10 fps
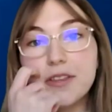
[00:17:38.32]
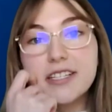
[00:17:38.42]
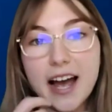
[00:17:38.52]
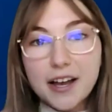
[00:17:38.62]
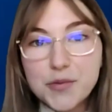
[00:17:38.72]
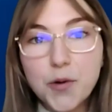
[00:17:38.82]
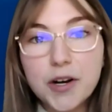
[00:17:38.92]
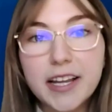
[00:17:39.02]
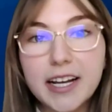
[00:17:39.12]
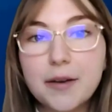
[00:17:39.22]
So the
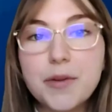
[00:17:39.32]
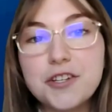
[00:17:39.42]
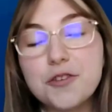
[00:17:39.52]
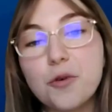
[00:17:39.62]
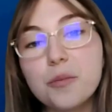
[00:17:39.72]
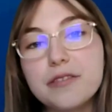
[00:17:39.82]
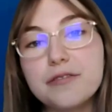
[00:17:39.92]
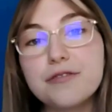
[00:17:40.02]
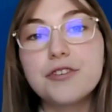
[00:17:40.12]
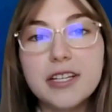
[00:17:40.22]
dashboard, like I mentioned, won't
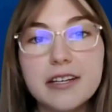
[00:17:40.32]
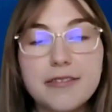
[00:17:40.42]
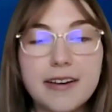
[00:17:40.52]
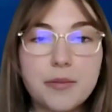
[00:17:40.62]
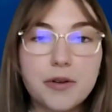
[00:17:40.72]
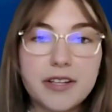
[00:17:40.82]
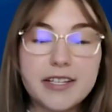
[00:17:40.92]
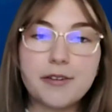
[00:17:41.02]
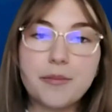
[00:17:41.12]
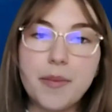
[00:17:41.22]
be fully available
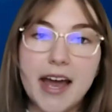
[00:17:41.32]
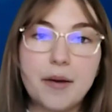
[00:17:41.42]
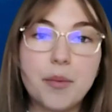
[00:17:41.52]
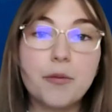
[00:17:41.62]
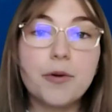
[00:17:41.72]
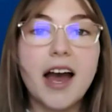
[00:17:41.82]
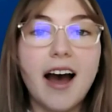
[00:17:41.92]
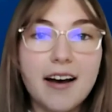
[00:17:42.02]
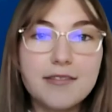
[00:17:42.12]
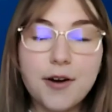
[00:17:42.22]
until May, but we
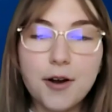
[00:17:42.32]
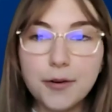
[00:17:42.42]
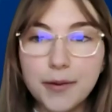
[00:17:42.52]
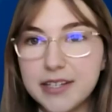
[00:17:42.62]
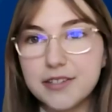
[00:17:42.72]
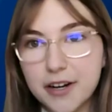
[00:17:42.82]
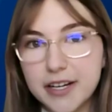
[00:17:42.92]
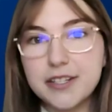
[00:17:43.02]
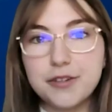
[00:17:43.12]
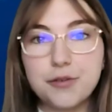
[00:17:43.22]
have already
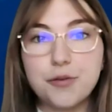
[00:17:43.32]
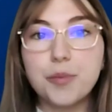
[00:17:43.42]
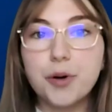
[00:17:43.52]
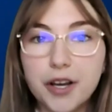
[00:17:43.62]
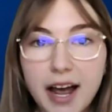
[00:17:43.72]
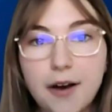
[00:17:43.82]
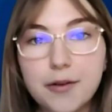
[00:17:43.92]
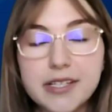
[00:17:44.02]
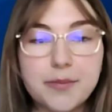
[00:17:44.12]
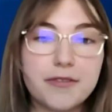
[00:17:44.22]
started to put
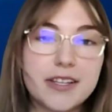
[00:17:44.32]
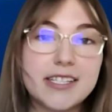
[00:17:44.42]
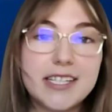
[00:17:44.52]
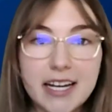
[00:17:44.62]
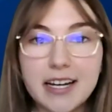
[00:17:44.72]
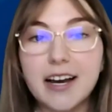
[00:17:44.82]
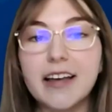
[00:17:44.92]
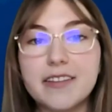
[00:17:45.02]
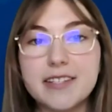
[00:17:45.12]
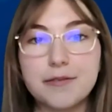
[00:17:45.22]
out some of this data
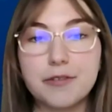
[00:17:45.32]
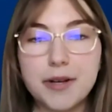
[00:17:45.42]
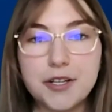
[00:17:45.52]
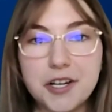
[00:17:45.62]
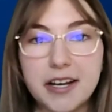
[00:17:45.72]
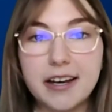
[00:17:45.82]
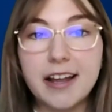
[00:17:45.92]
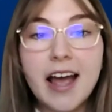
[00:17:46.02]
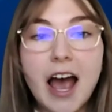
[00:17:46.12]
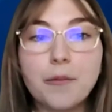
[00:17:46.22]
and this information,
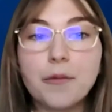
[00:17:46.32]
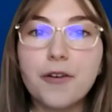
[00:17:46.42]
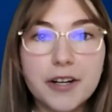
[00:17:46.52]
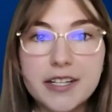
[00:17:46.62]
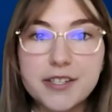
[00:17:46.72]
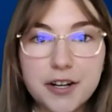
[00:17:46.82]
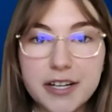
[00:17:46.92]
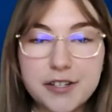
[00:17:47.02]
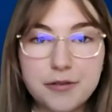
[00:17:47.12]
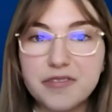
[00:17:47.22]
and we've already
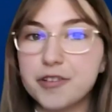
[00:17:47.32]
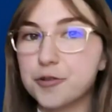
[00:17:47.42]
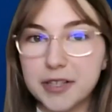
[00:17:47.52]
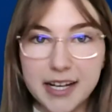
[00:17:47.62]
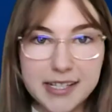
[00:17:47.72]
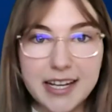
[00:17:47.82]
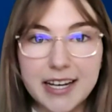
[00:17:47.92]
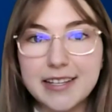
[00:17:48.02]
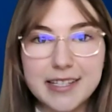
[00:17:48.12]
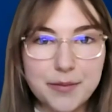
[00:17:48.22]
started to visualize
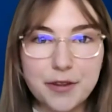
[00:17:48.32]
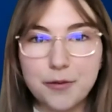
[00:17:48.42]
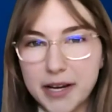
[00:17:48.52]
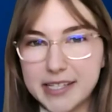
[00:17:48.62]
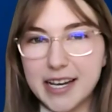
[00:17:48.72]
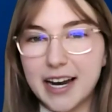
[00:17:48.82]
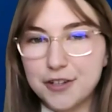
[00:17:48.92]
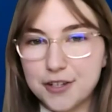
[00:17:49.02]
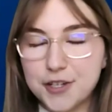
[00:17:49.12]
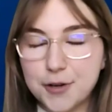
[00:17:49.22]
it in some of the ways that I
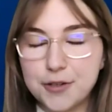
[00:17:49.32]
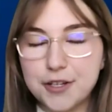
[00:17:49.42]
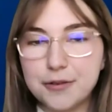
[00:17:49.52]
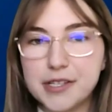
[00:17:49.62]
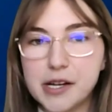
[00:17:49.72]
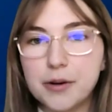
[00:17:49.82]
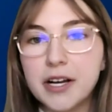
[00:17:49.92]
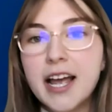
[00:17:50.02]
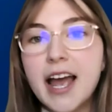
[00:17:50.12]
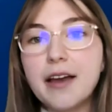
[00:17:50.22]
just showed you. So